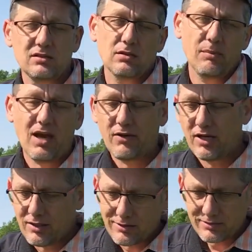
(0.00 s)
So I'm out
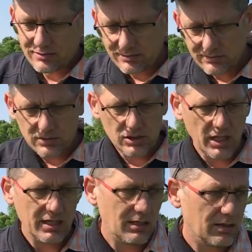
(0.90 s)
here
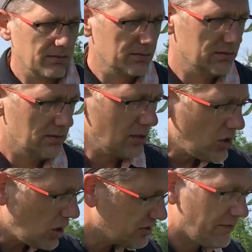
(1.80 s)
trying to
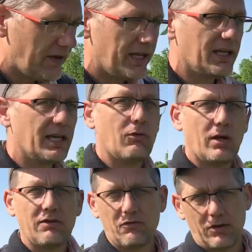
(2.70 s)
cultivate and get
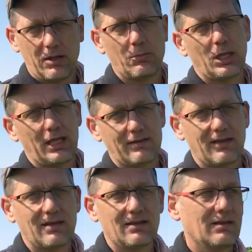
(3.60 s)
ready for him
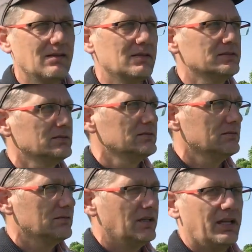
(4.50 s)
planting,
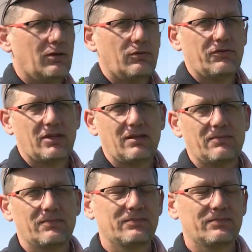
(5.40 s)
and hopefully